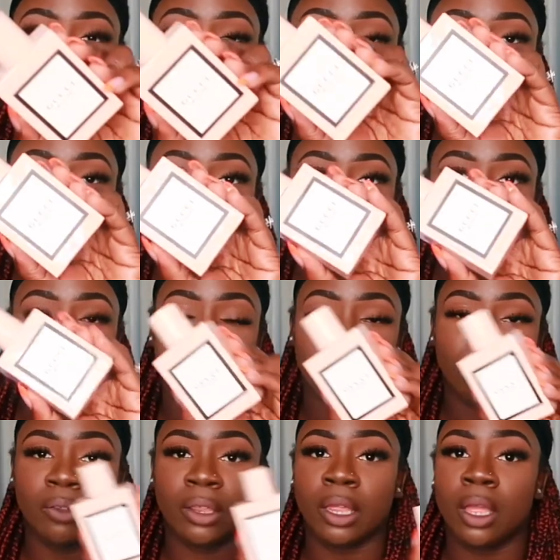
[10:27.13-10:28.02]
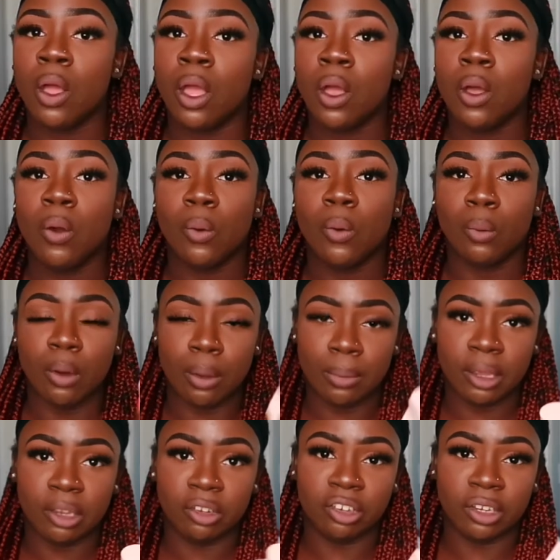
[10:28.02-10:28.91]
I feel like every
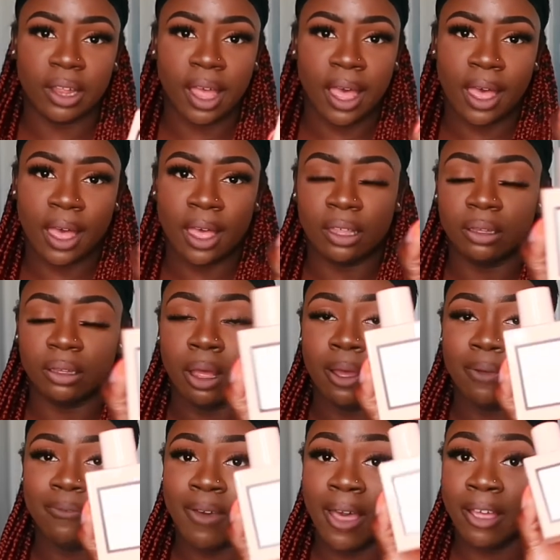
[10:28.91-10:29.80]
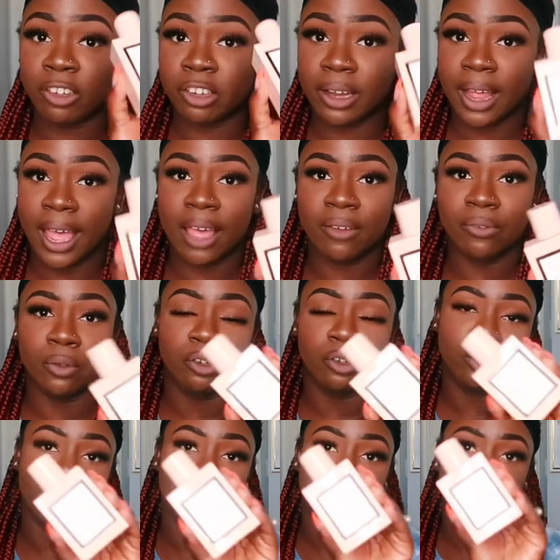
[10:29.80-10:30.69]
woman should have should have
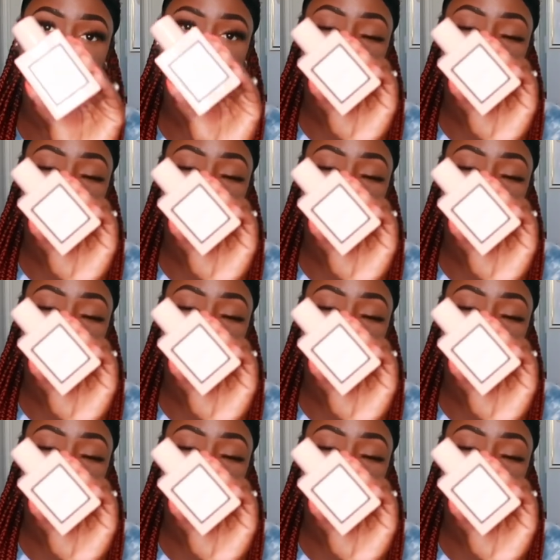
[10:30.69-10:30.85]
Gucci Bloom.